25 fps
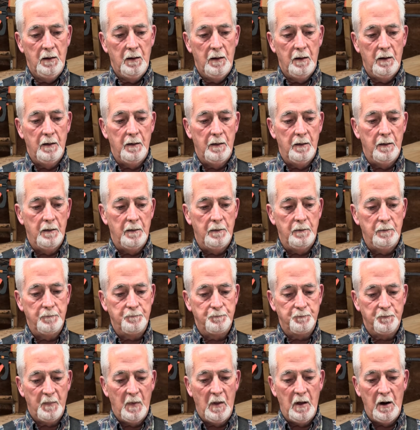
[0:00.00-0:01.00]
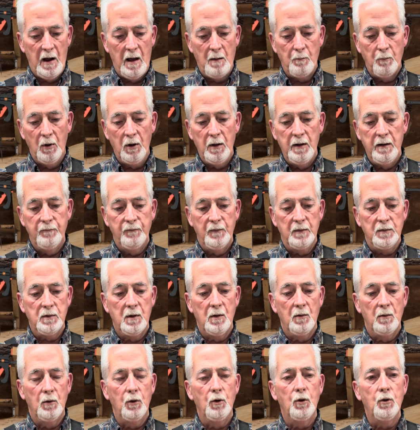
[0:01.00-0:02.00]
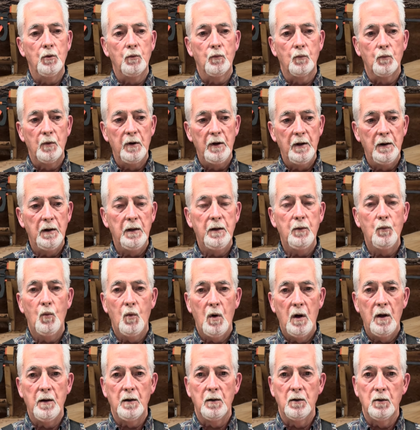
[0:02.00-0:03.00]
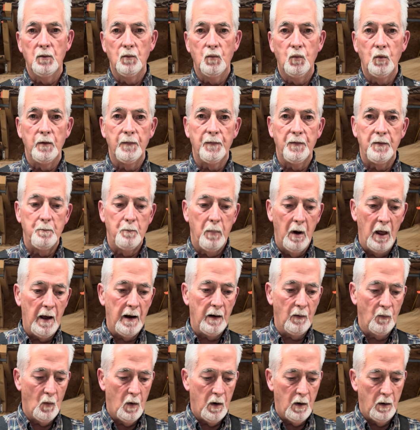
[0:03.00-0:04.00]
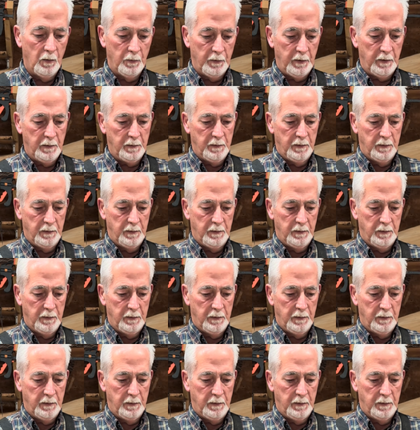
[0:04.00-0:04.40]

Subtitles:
that I believe is going to look really well with the black walnut.